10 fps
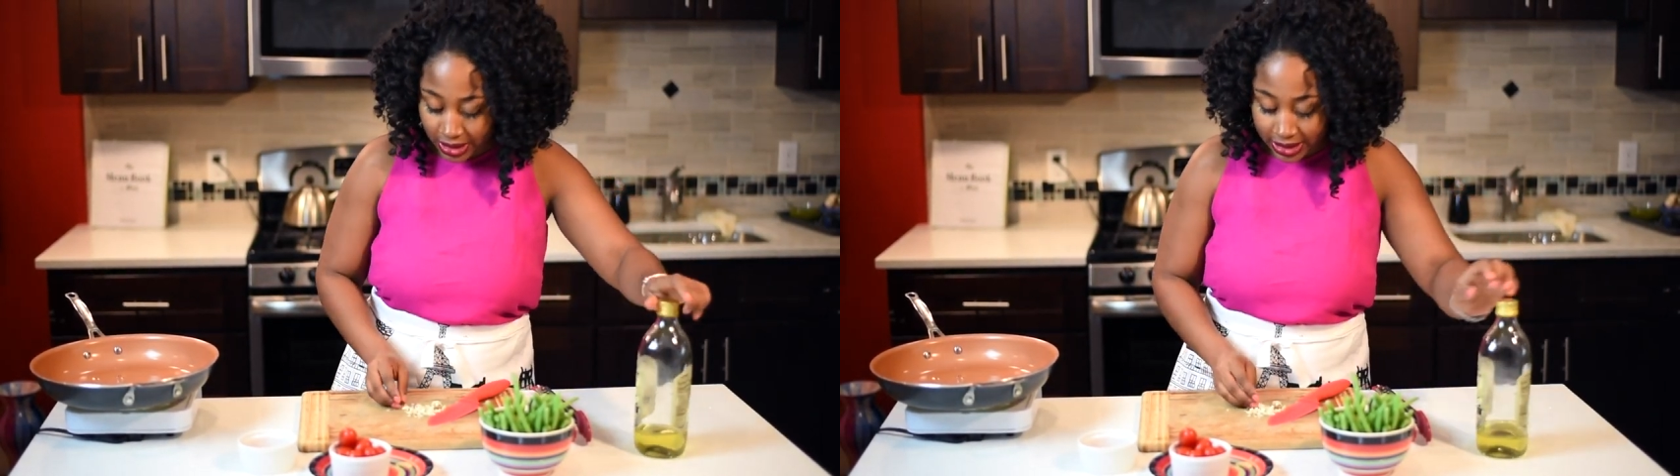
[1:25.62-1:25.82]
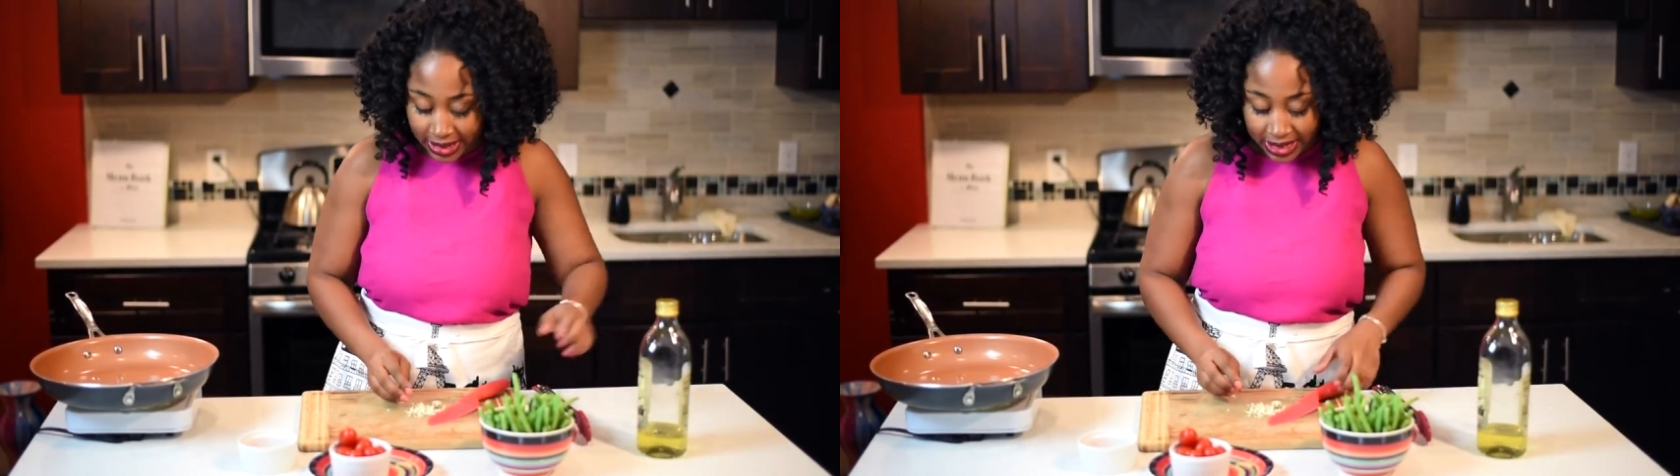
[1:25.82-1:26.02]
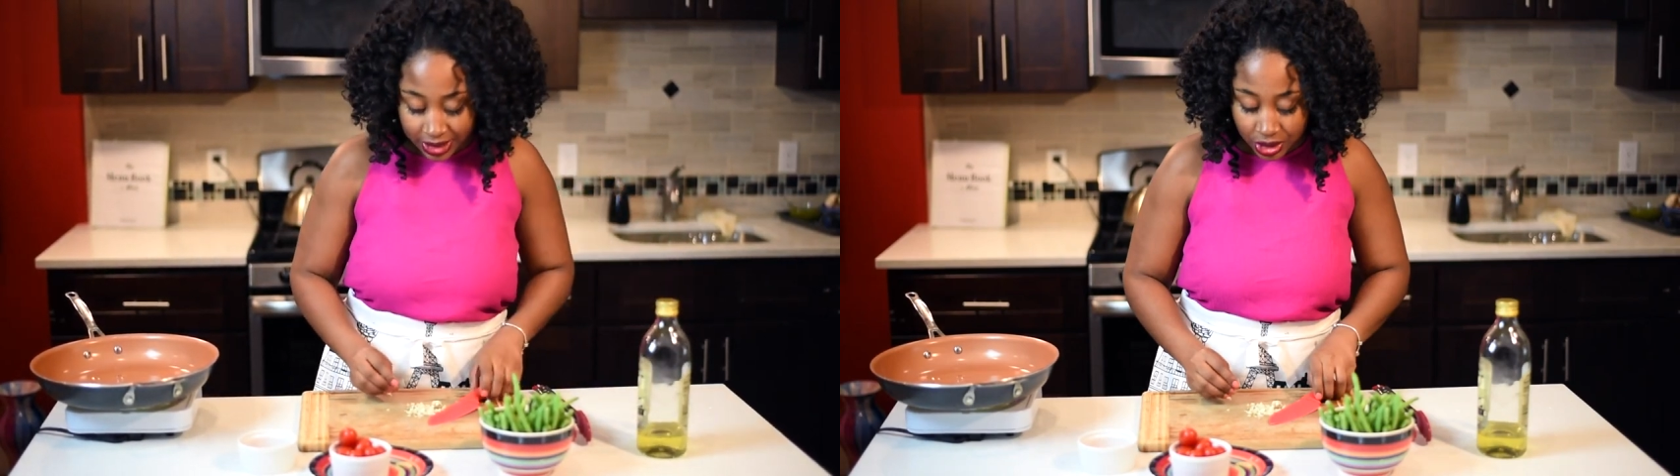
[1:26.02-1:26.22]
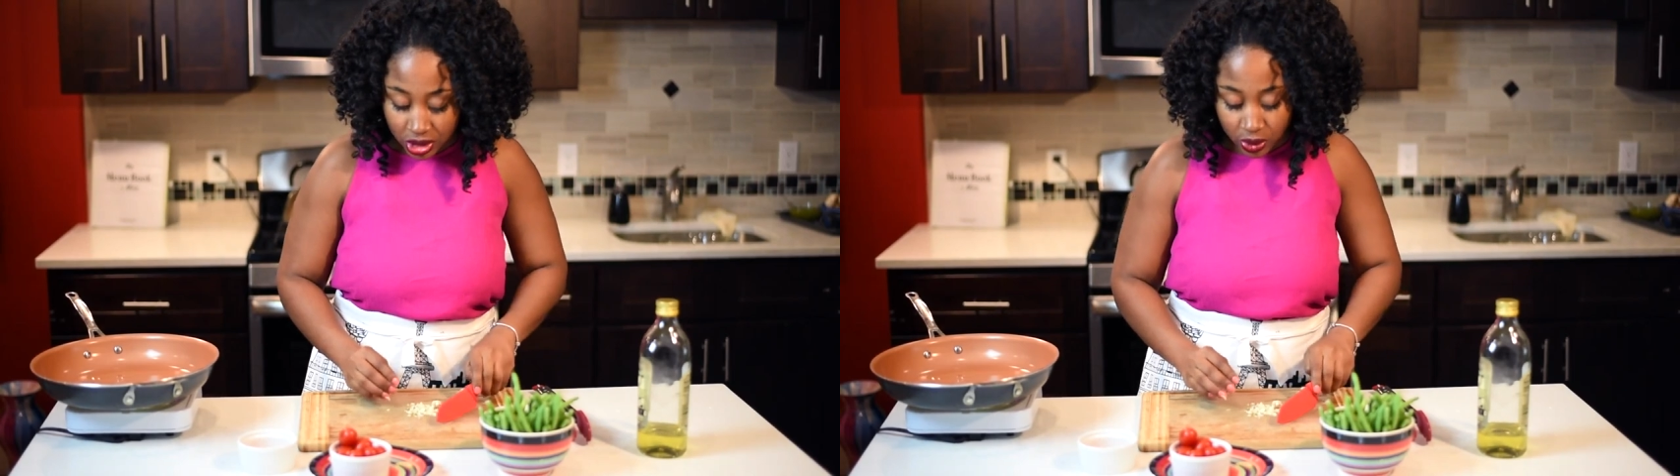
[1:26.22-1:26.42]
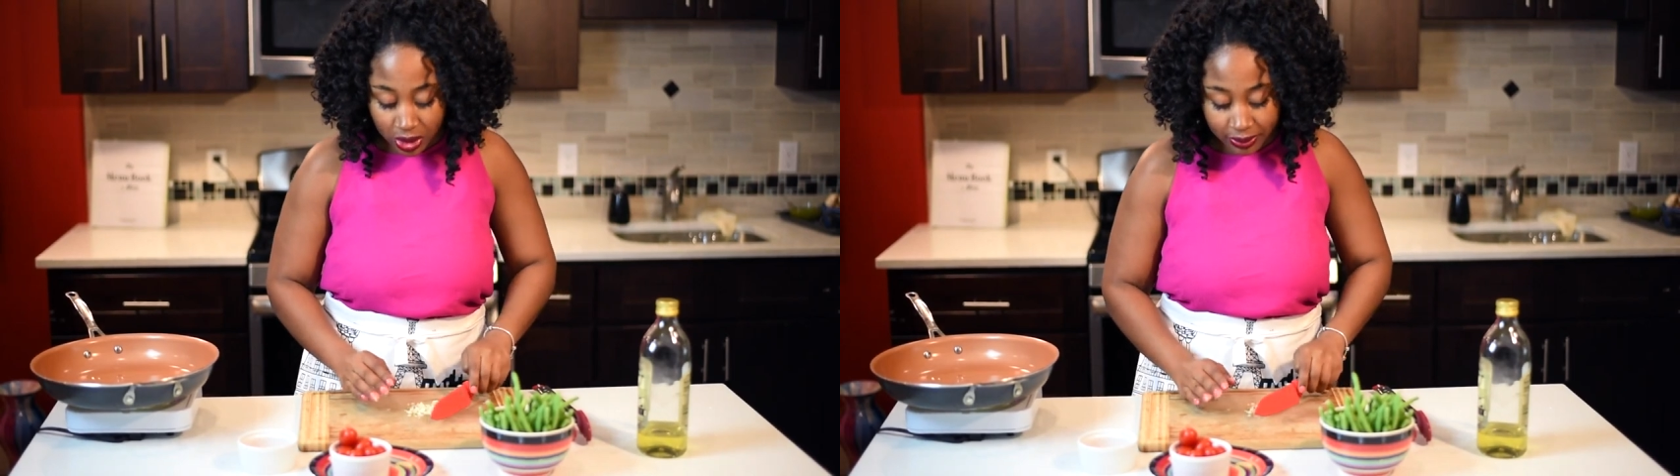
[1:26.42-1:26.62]
And again, you
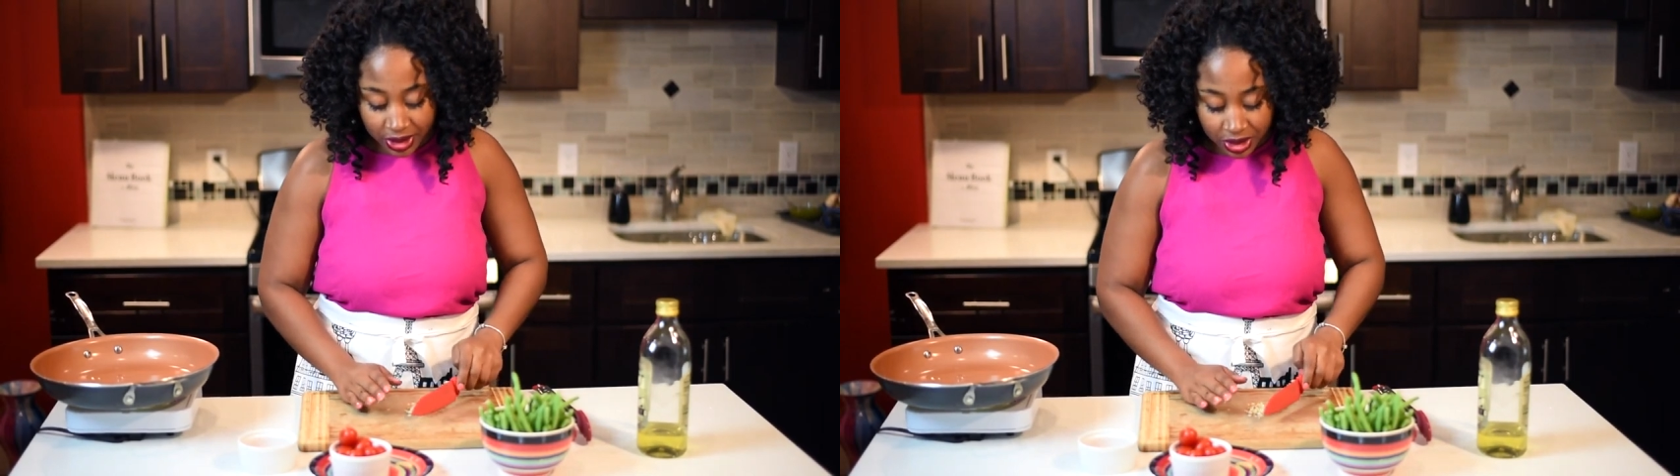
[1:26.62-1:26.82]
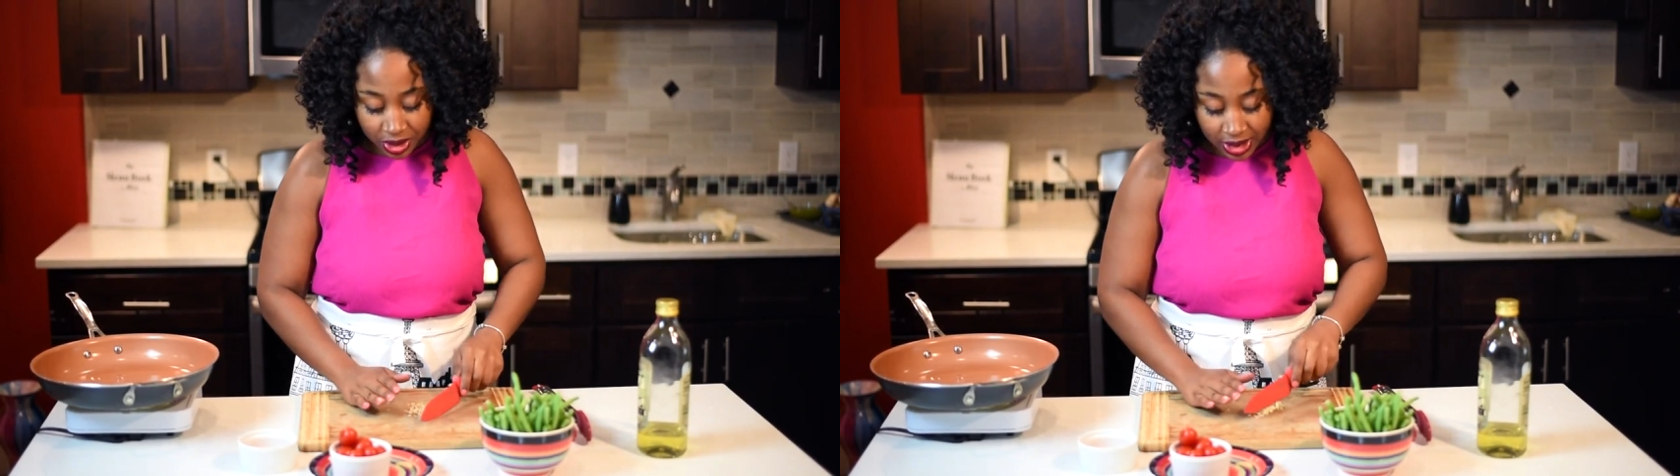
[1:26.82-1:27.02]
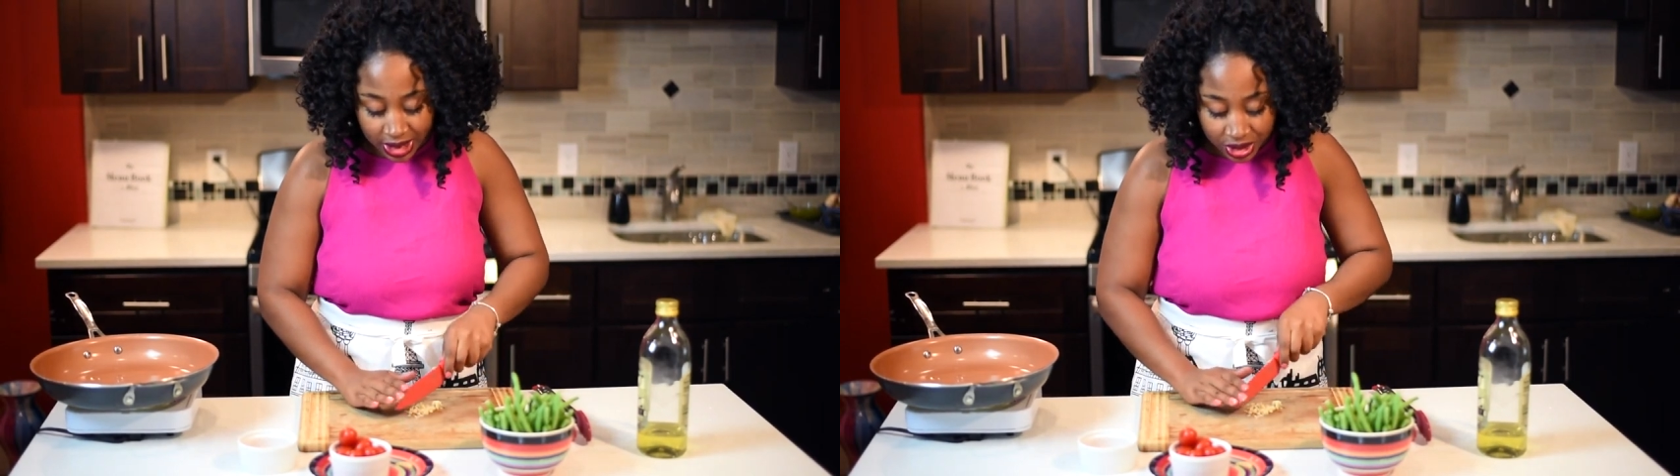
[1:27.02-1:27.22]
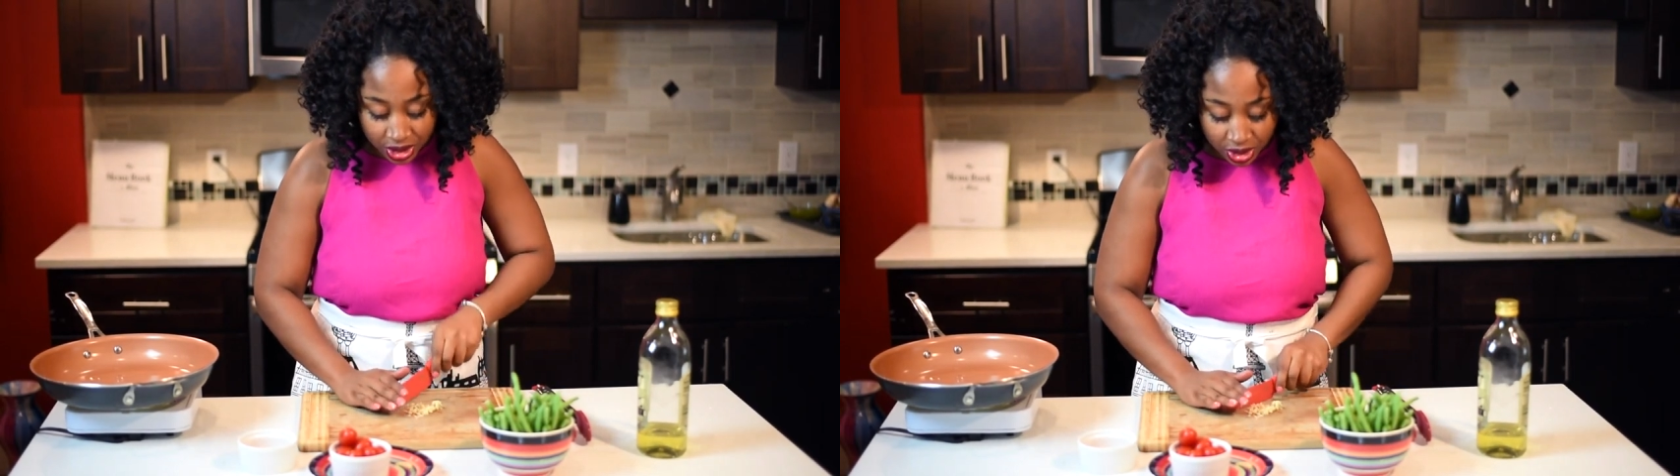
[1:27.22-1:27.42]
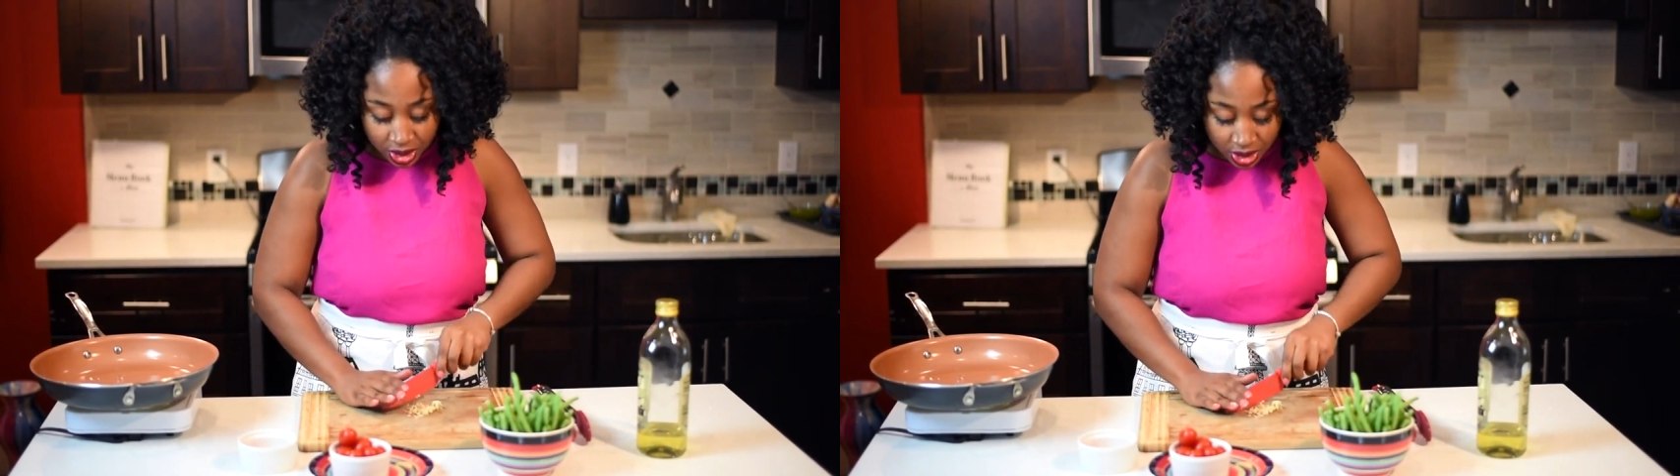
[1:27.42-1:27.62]
just want to make sure that
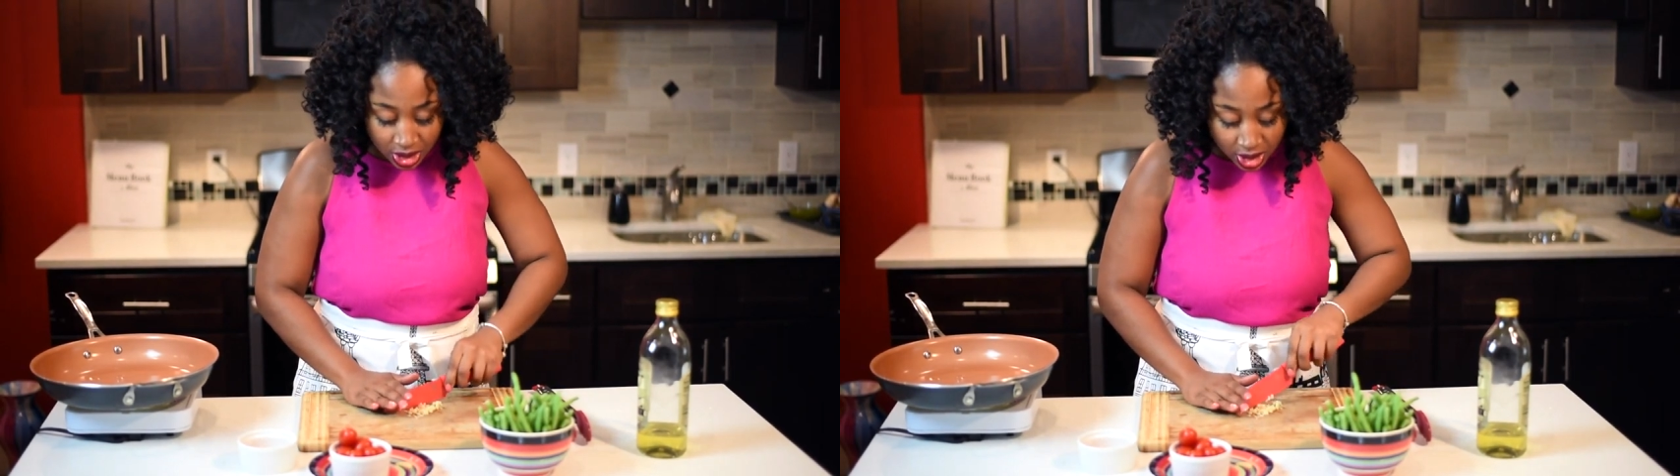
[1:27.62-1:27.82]
your